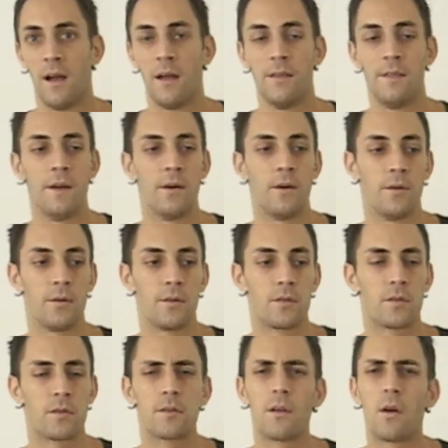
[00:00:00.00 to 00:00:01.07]
There's
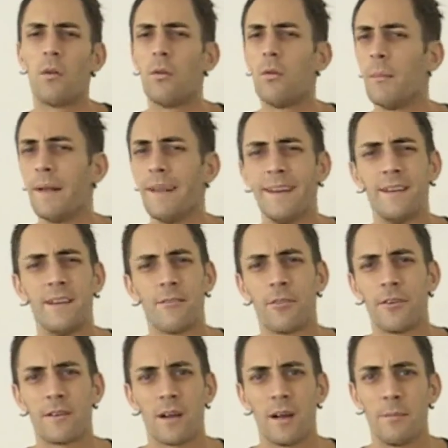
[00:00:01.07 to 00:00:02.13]
so many
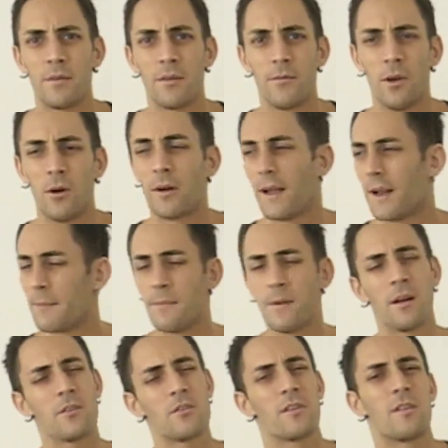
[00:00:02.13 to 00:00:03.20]
different types of yoga, and I'm
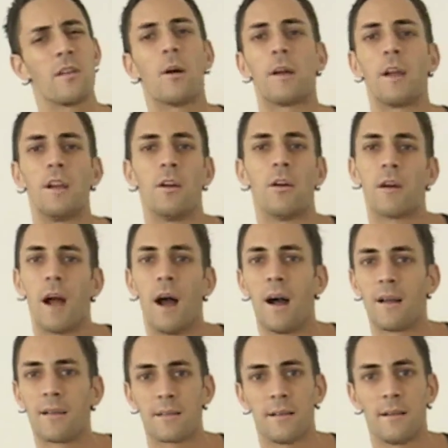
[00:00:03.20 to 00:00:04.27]
not just talking yoga
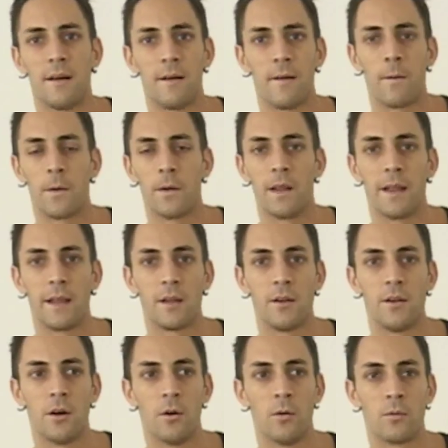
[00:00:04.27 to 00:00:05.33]
asana or
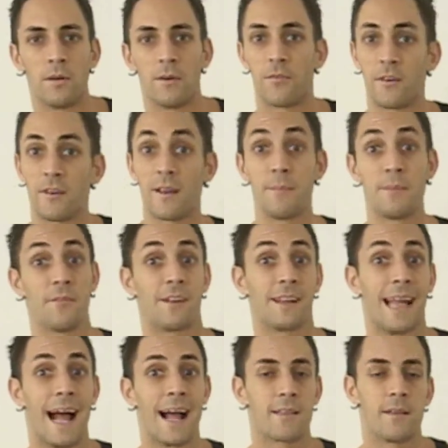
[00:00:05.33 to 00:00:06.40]
different types of
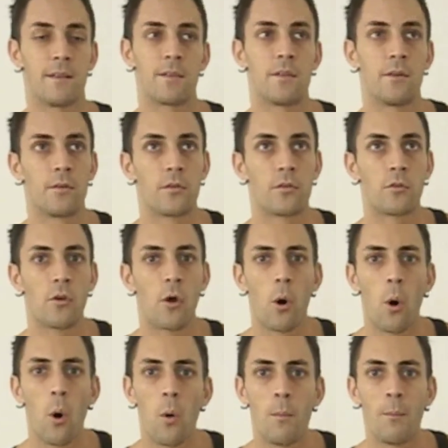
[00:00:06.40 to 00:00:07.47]
classes. There's
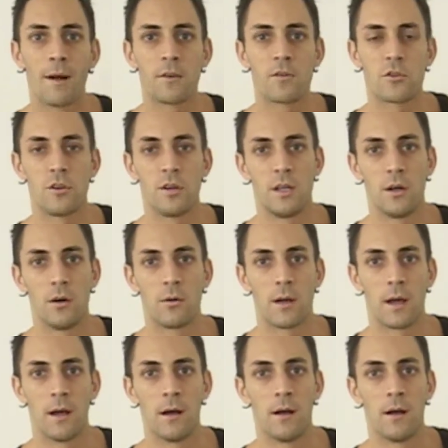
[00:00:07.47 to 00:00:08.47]
so much to yoga.